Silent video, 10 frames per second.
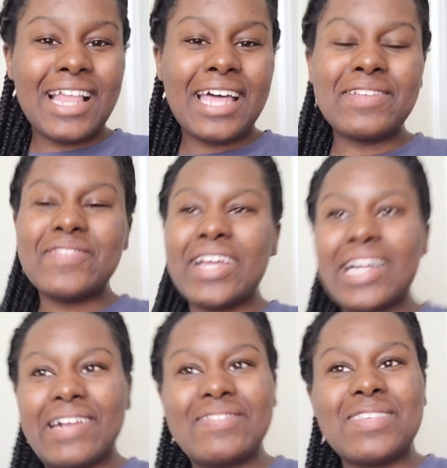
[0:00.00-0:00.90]
a lot of
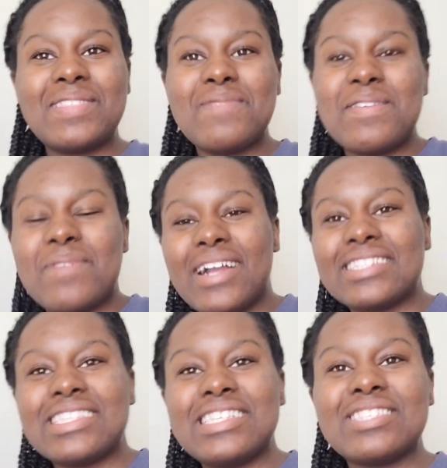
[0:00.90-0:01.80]
nerves with me personally.